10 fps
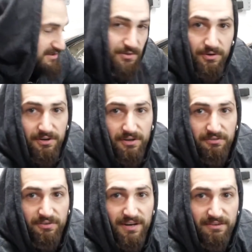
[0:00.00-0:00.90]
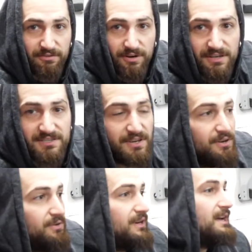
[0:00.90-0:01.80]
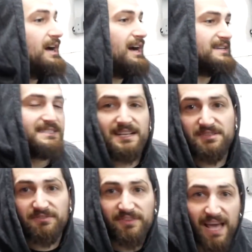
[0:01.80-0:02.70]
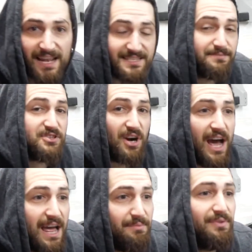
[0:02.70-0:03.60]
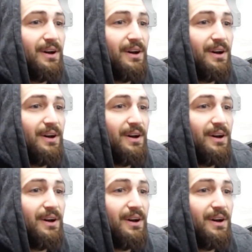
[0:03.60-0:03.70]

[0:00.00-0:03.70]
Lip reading: to ordering a new front end for it. So stay tuned for that. Subscribe.